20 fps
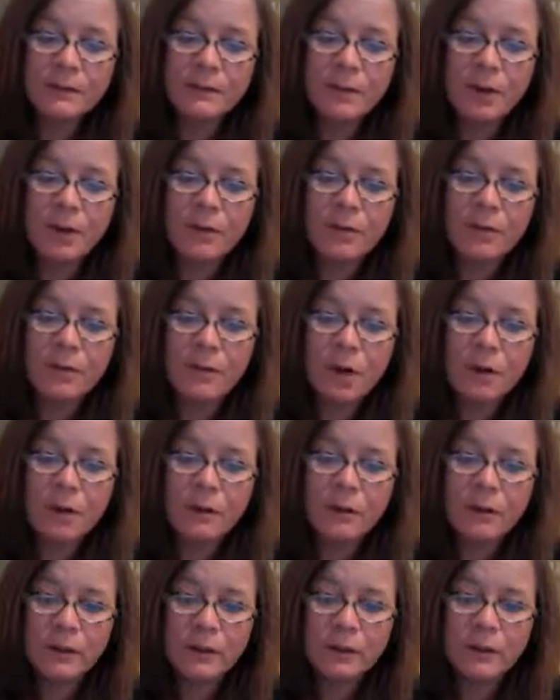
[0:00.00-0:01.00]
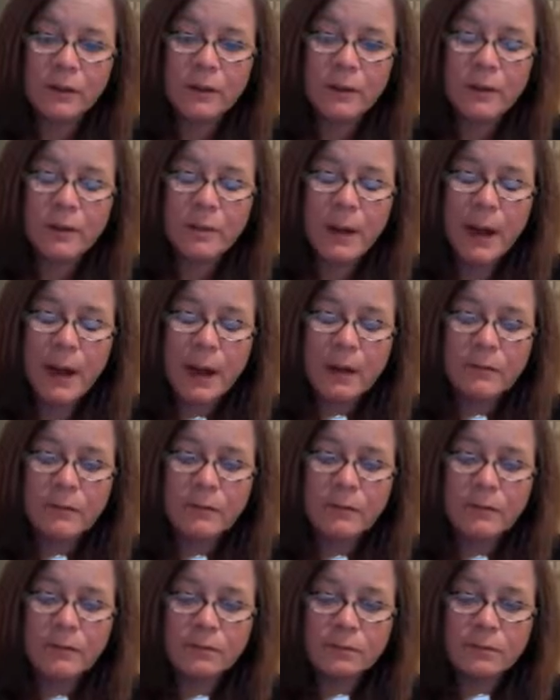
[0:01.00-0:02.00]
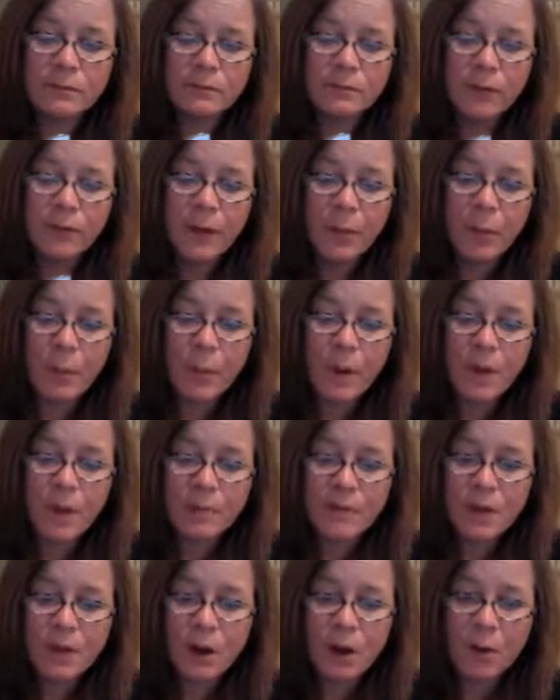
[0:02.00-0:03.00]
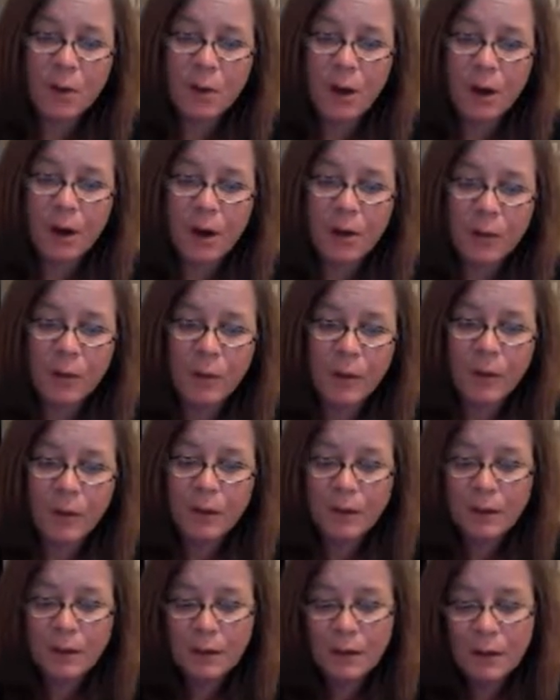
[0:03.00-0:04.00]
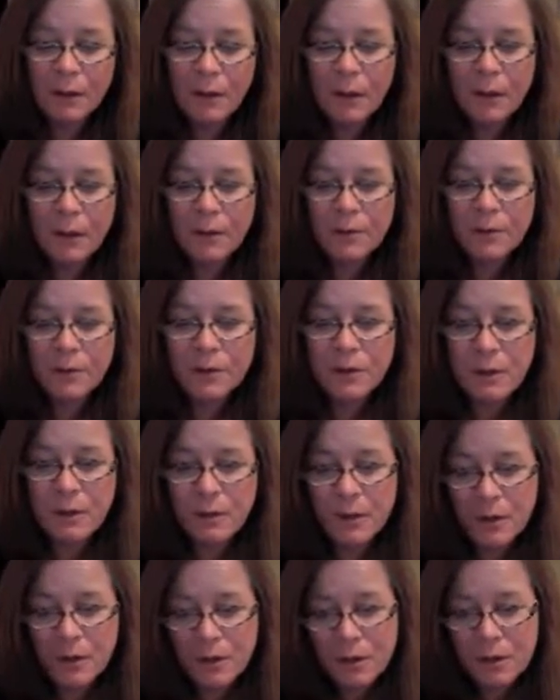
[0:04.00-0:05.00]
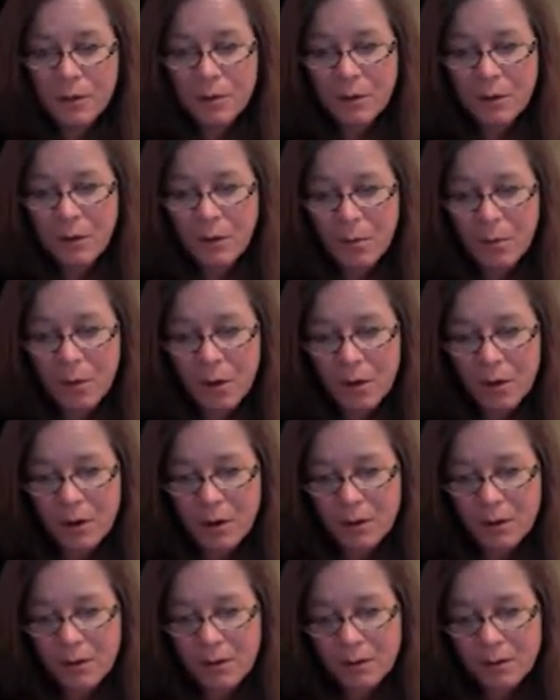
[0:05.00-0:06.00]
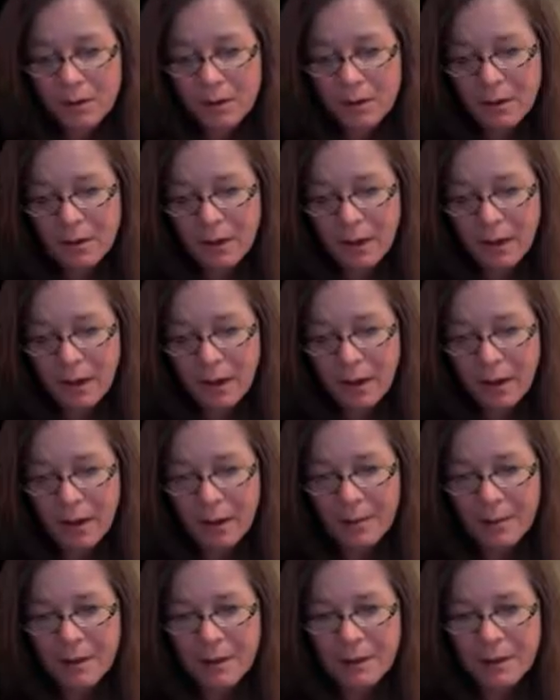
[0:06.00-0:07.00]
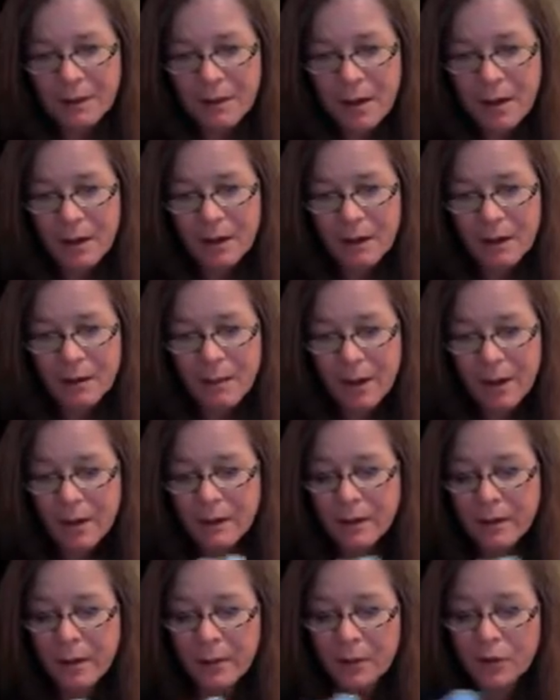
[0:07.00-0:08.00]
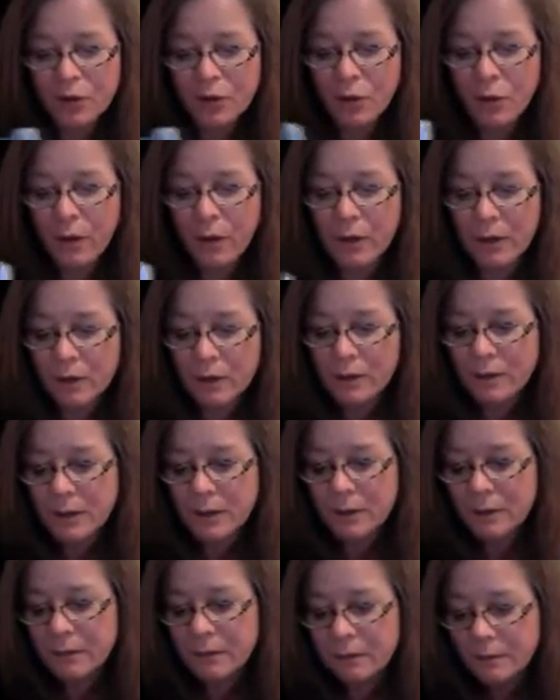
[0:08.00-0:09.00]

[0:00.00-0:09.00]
I've talked a little bit about Vapor Bomb's Oba Oba. There's something new on the market that I'm excited about and I'm enjoying using.